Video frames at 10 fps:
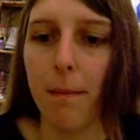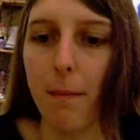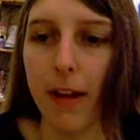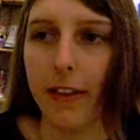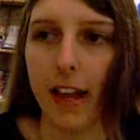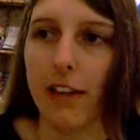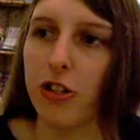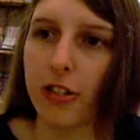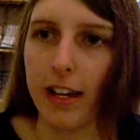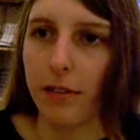and that
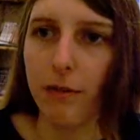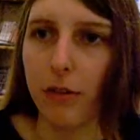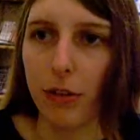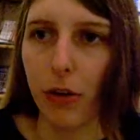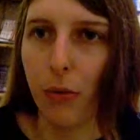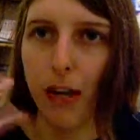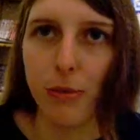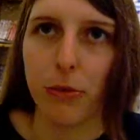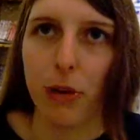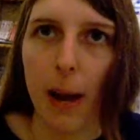just like
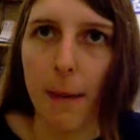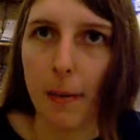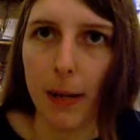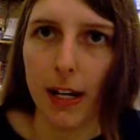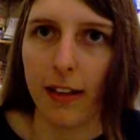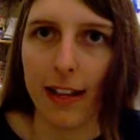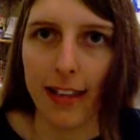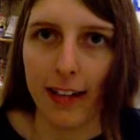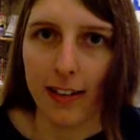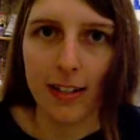random crap happening. I
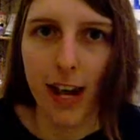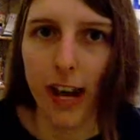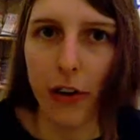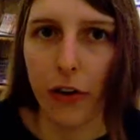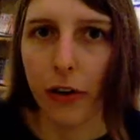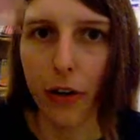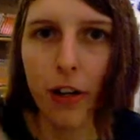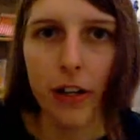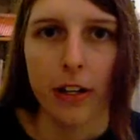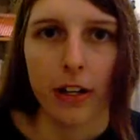think like a tiger
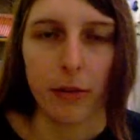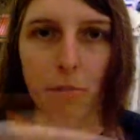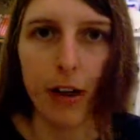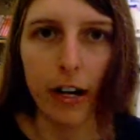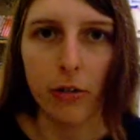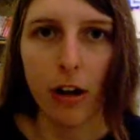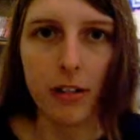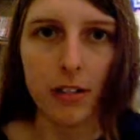like ran across the